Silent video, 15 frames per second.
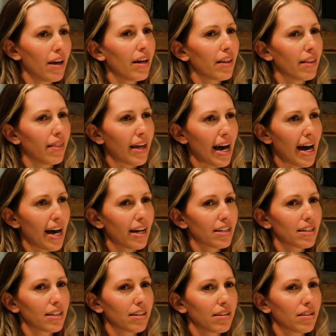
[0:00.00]

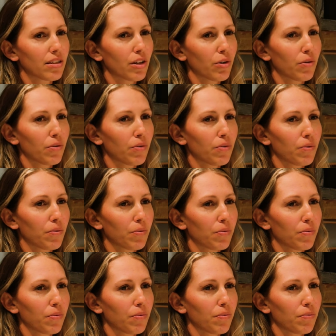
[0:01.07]
That, so
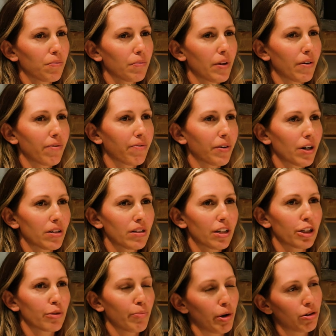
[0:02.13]
the first
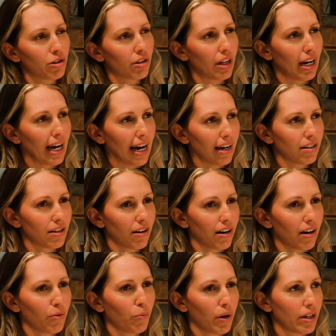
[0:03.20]
exposure that I had to
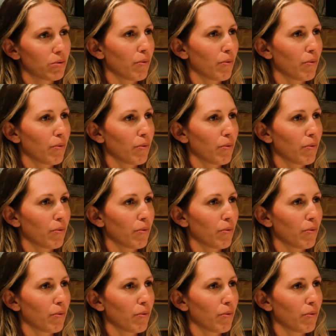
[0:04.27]
art was